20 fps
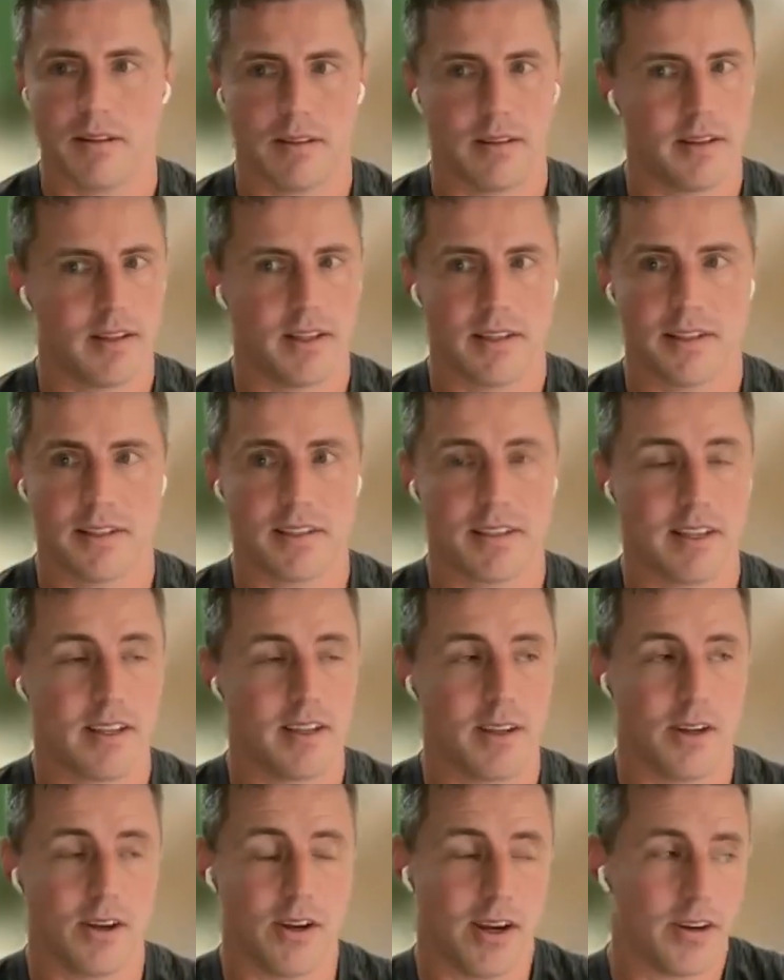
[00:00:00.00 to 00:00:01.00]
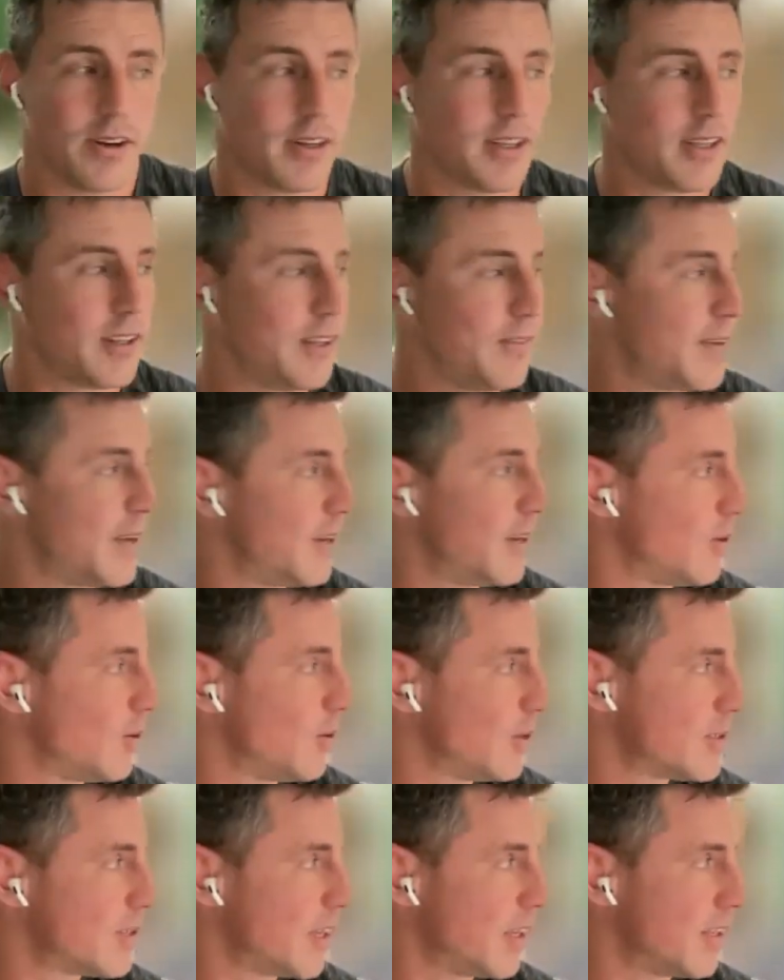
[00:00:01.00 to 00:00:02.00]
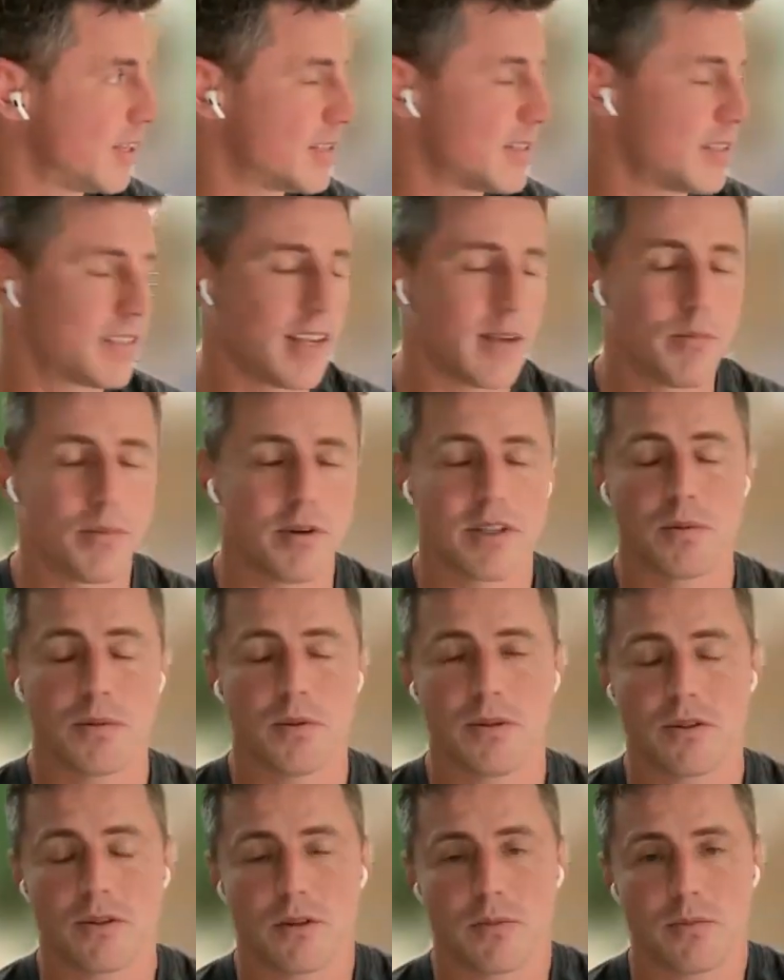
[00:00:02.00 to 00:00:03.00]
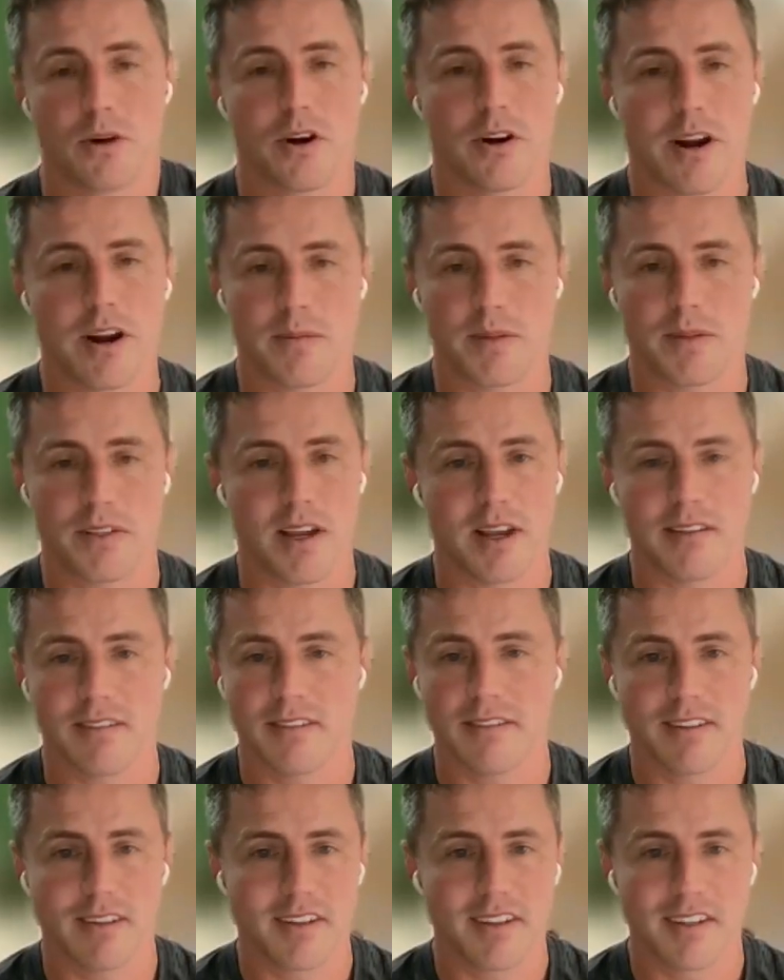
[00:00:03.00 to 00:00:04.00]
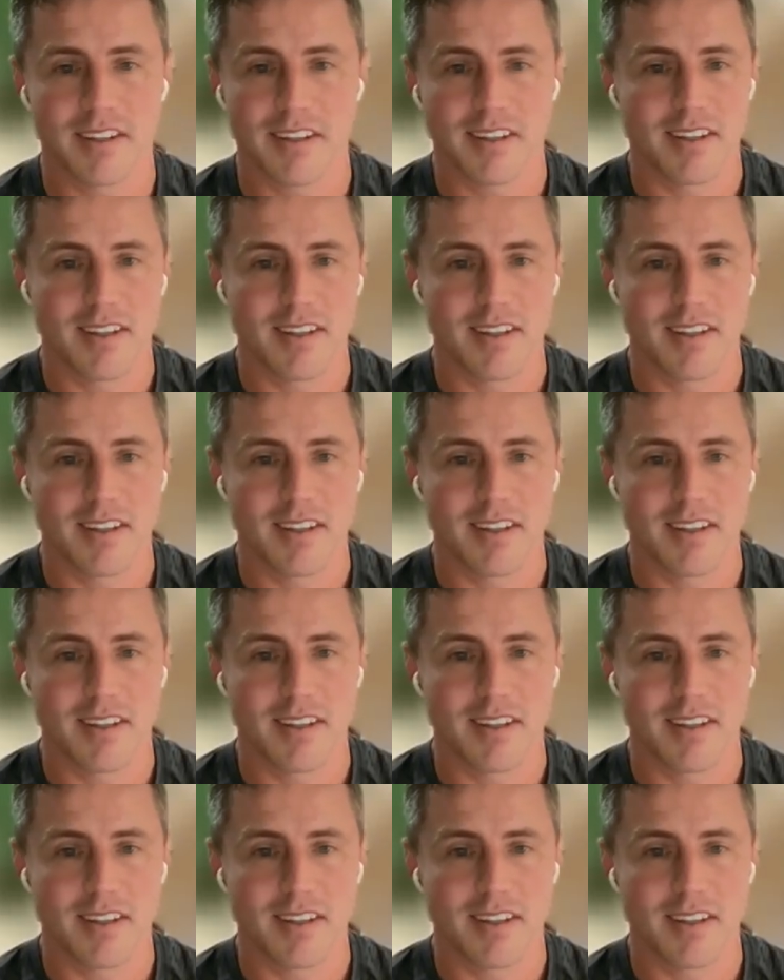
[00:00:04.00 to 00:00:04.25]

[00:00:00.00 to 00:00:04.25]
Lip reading: Yeah, and that's ironically, they're all the same principle as good program design.